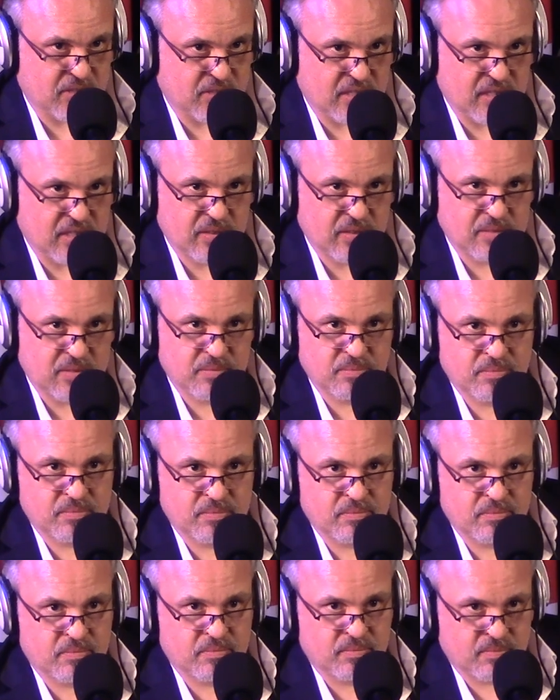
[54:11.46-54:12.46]
you.
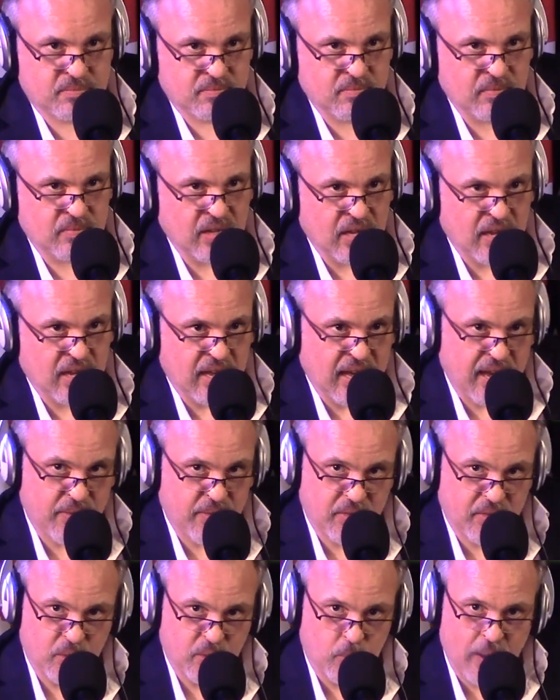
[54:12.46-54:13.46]
Oh. Great.
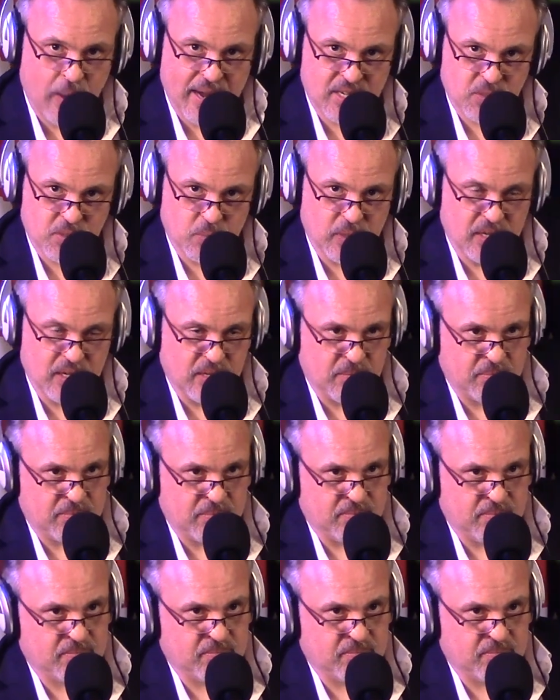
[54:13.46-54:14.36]
Heather the waxworm.